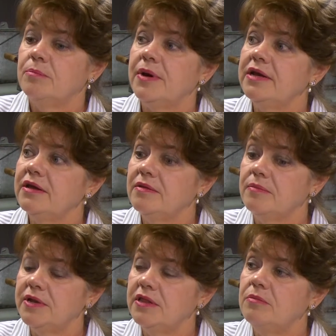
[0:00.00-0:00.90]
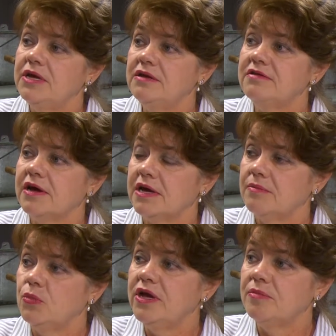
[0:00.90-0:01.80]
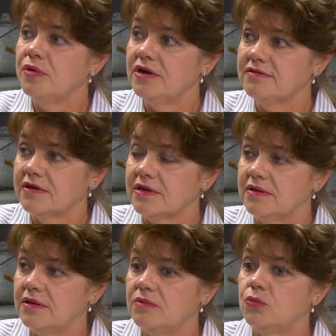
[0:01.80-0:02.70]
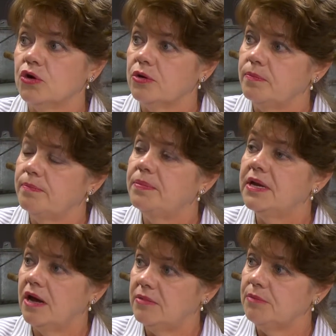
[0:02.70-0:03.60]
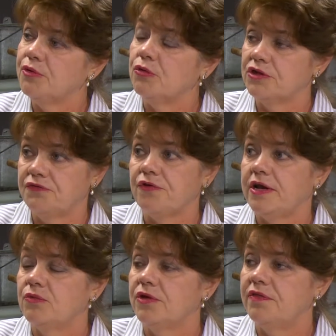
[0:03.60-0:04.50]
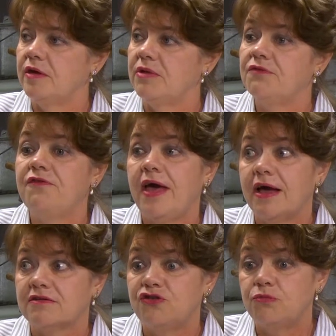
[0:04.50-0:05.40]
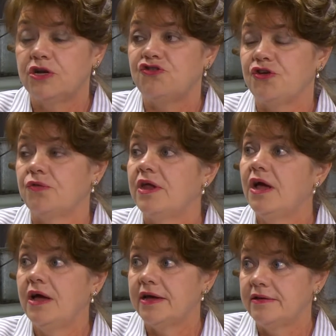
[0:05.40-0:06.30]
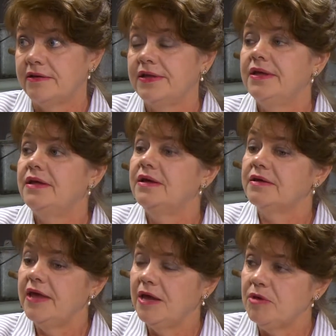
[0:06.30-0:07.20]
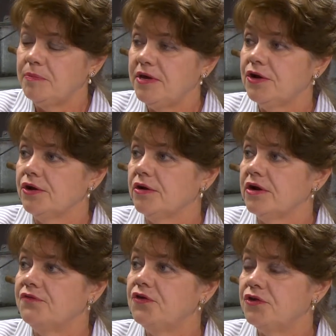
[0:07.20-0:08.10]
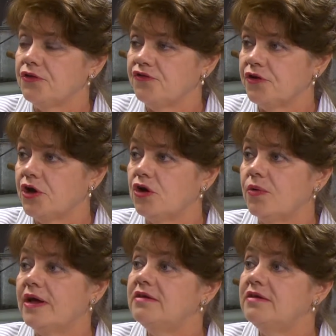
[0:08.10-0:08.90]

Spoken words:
But in the meantime, we in Prescott were becoming proliferated with them. In fact, so much so that HUD came up here a few years ago